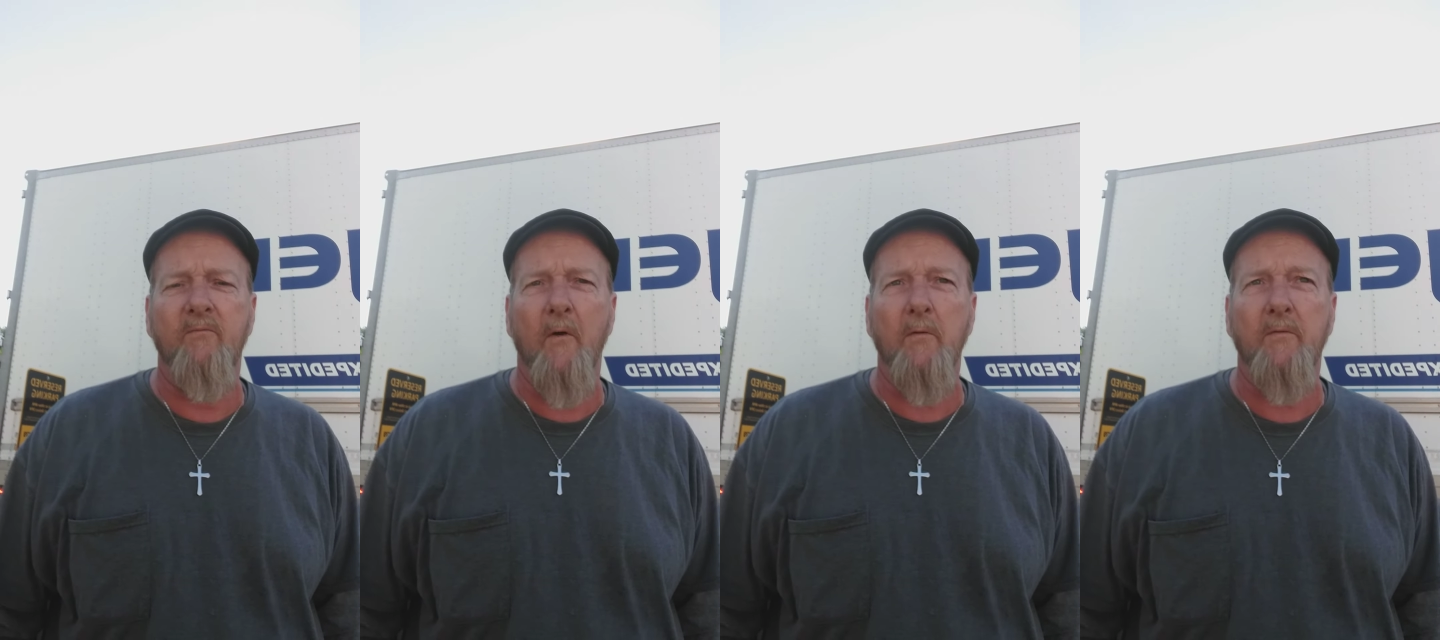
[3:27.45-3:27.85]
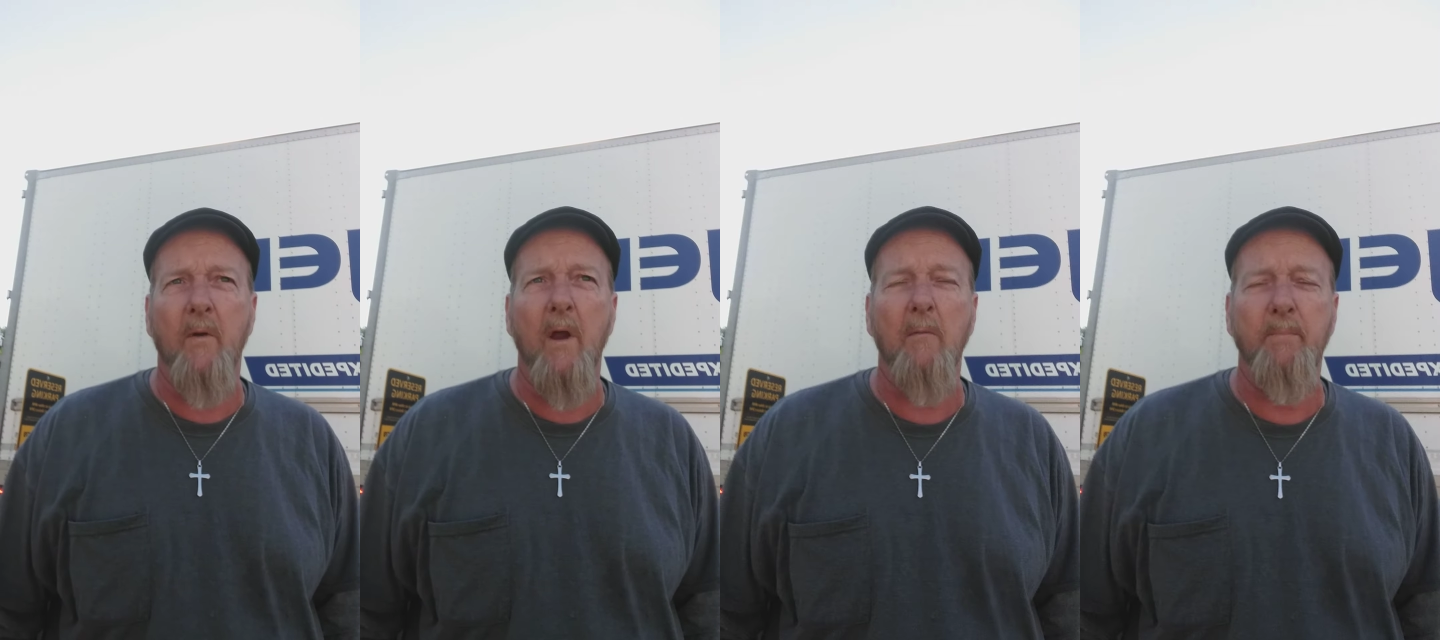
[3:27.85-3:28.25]
first
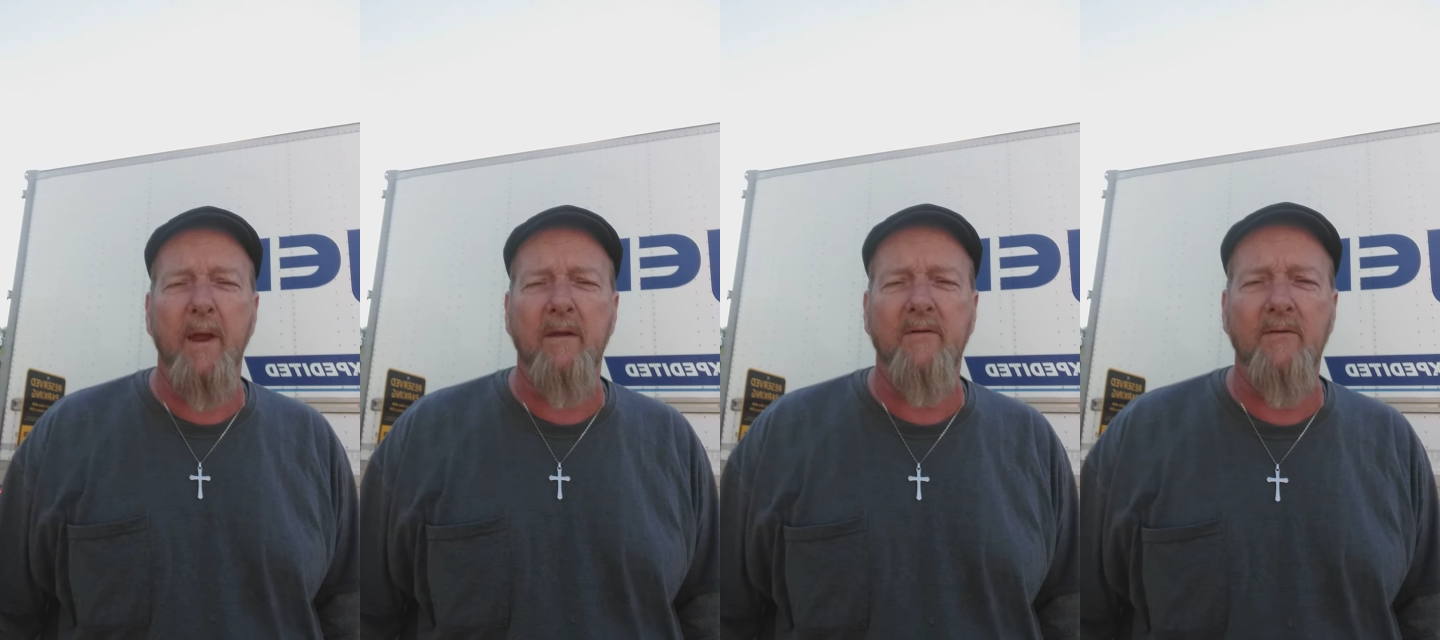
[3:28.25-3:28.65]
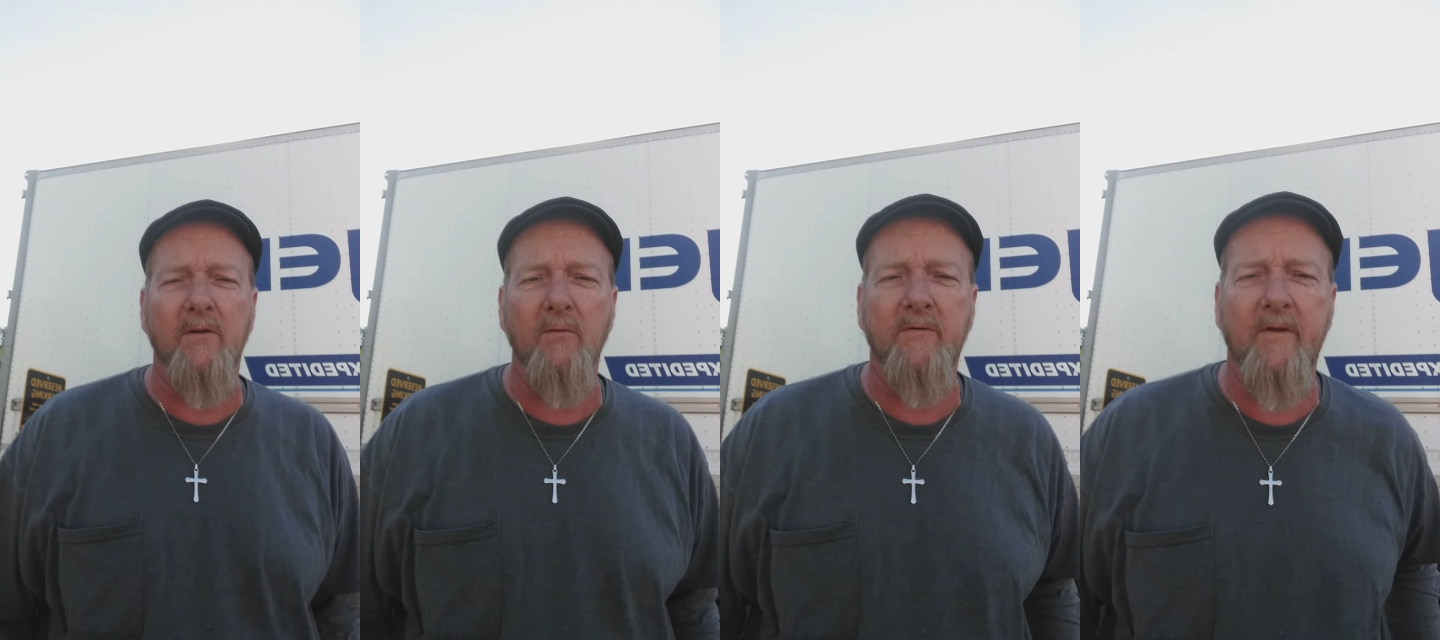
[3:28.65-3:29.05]
round picks and
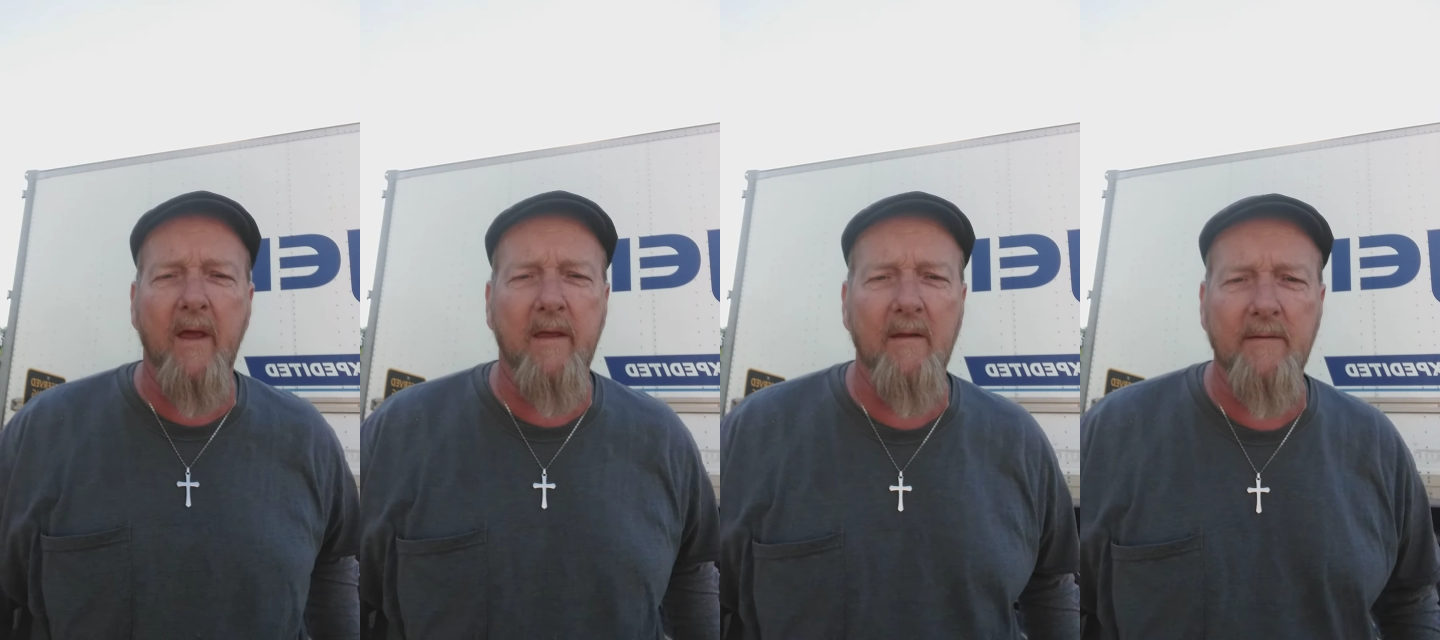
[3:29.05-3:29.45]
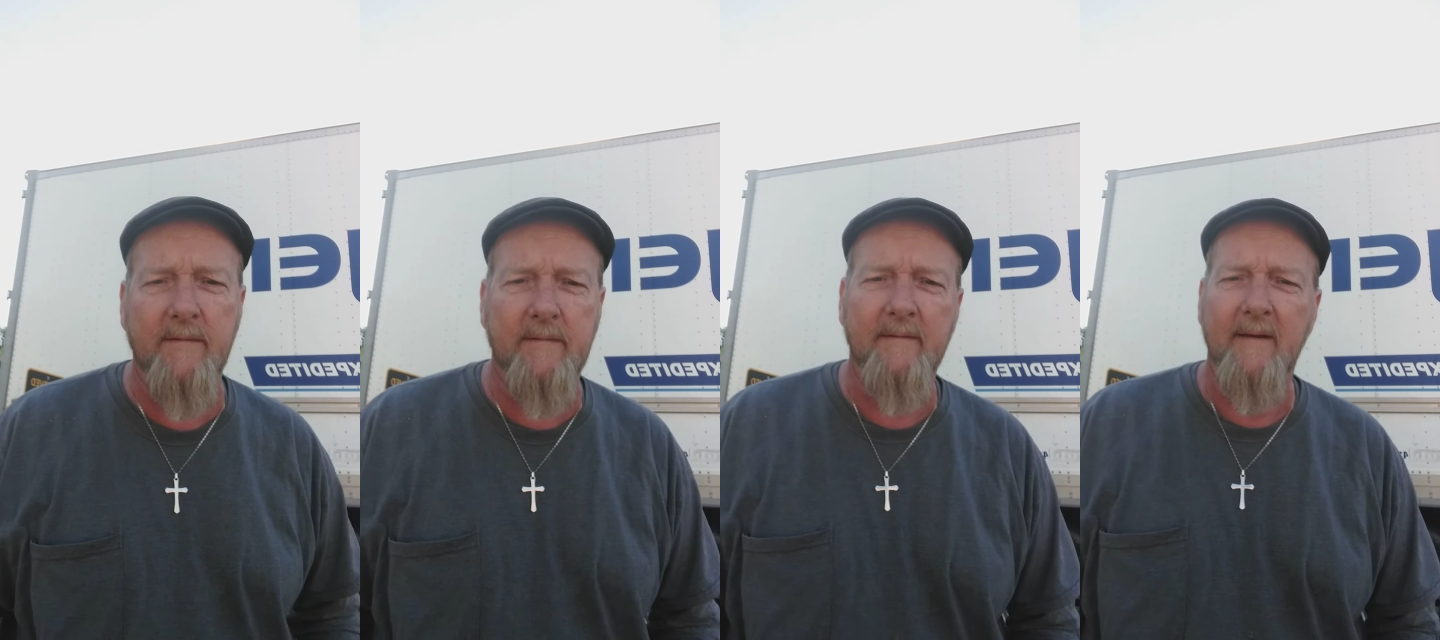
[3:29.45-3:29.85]
two seconds.